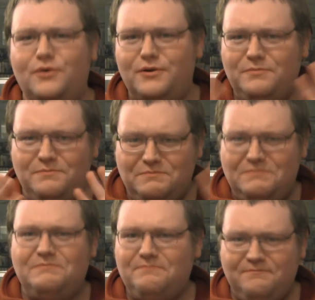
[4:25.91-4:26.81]
We're
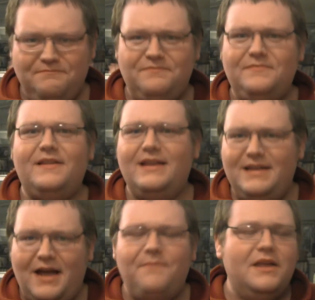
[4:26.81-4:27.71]

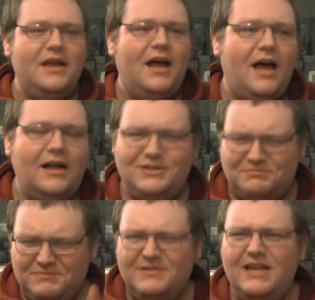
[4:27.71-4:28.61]
yeah, uh,
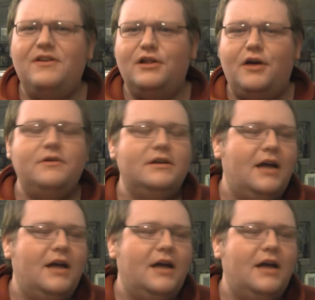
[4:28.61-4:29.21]
just leave it alone.